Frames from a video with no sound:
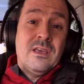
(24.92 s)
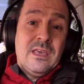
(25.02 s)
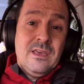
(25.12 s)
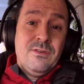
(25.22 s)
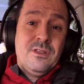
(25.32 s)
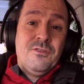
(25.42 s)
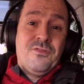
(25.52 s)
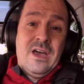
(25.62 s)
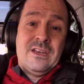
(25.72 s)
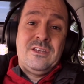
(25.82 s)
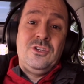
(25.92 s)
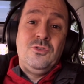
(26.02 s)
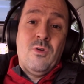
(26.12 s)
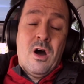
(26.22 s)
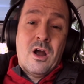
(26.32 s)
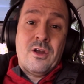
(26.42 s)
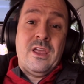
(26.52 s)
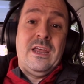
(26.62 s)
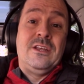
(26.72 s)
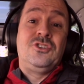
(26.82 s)
given the fact that you are
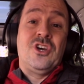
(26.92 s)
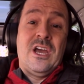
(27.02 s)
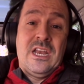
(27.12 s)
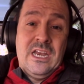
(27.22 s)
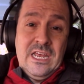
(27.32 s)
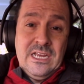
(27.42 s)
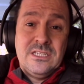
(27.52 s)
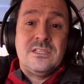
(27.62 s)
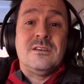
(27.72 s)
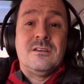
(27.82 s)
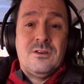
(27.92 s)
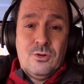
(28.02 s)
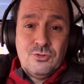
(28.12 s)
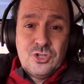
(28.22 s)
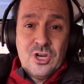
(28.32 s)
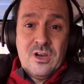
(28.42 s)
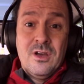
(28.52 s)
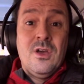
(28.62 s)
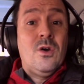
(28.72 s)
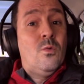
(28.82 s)
in a Chinese culture
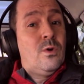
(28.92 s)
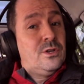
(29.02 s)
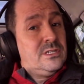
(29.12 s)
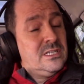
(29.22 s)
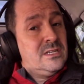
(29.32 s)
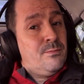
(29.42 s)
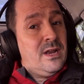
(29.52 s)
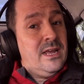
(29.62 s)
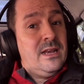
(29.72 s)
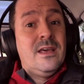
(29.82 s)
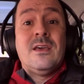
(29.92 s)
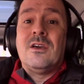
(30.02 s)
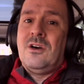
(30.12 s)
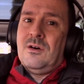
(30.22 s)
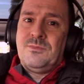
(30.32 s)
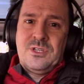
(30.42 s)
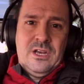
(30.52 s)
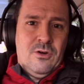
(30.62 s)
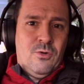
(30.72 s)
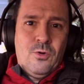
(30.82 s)
where discipline comes
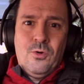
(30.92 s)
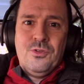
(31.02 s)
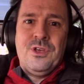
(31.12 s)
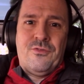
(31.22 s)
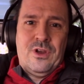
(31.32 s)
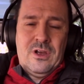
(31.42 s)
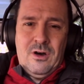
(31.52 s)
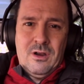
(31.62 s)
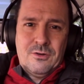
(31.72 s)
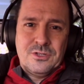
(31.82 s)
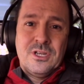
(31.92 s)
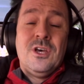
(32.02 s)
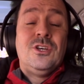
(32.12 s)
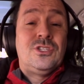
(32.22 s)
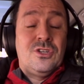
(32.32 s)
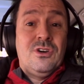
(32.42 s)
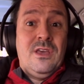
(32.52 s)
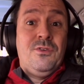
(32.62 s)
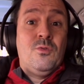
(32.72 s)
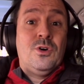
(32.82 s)
in all different colors. So
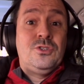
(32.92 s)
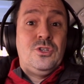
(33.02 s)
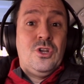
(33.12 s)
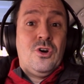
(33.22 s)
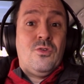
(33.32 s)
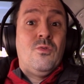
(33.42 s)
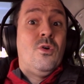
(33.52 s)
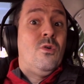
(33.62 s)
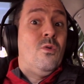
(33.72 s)
if you want to know